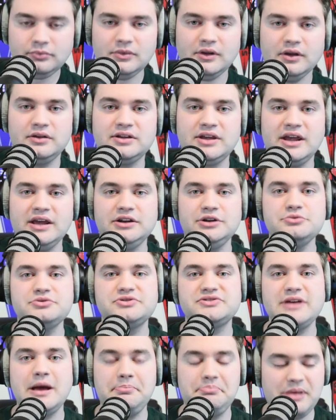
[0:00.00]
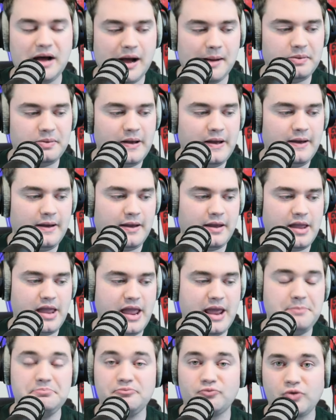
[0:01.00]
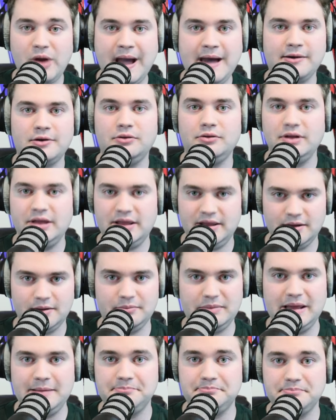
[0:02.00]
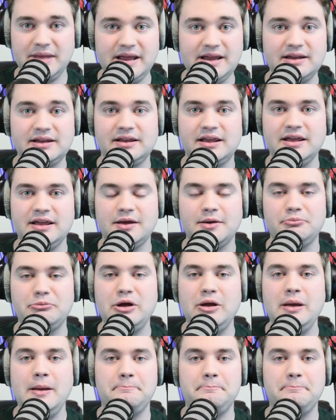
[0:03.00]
Can you step up and rattle him and make him